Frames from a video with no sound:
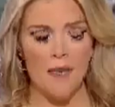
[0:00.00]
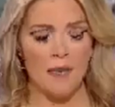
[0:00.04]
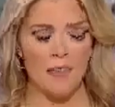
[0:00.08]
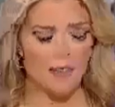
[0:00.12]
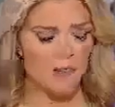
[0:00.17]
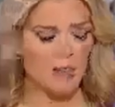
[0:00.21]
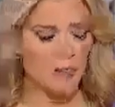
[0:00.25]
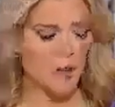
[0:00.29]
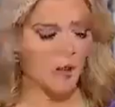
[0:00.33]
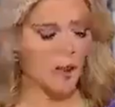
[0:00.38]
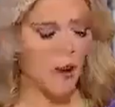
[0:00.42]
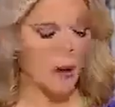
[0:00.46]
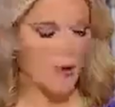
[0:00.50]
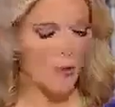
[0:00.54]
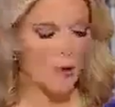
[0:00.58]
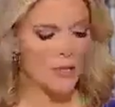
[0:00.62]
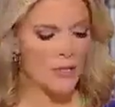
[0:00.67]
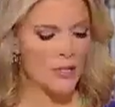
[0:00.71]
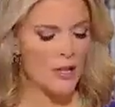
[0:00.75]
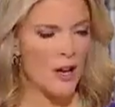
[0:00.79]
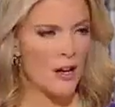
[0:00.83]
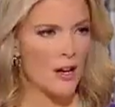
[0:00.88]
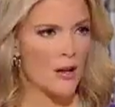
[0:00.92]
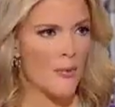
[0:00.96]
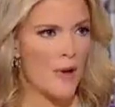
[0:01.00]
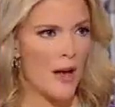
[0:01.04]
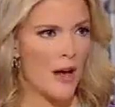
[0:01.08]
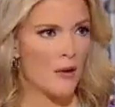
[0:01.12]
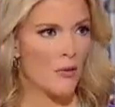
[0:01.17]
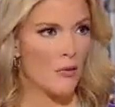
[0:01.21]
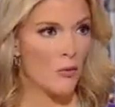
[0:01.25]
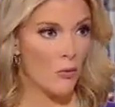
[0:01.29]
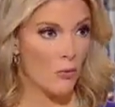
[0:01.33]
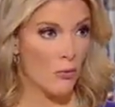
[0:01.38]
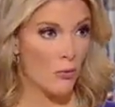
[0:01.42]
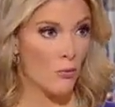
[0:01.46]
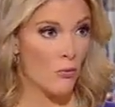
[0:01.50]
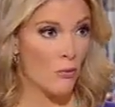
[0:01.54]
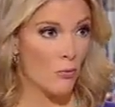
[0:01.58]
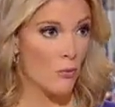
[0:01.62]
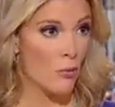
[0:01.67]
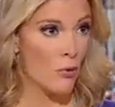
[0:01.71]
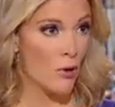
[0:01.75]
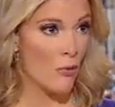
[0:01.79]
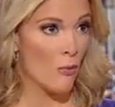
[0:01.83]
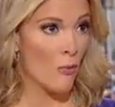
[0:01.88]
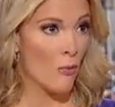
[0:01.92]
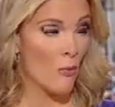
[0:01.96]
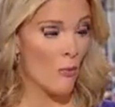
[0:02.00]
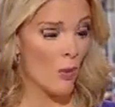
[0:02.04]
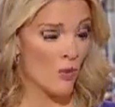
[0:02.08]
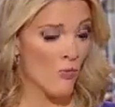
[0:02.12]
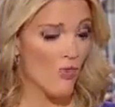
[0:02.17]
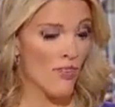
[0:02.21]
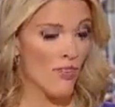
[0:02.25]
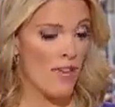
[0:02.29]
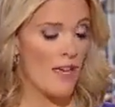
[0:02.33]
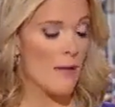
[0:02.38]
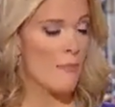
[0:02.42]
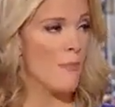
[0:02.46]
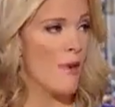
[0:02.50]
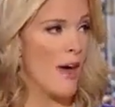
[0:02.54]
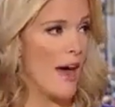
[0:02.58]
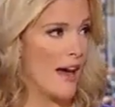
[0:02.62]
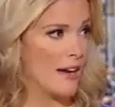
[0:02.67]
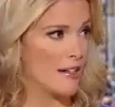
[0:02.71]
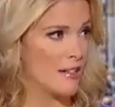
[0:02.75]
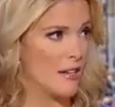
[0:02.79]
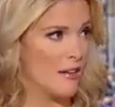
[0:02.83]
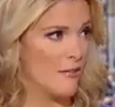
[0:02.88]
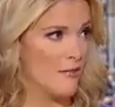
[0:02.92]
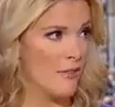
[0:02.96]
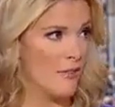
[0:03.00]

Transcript: so I want to talk about what the impact of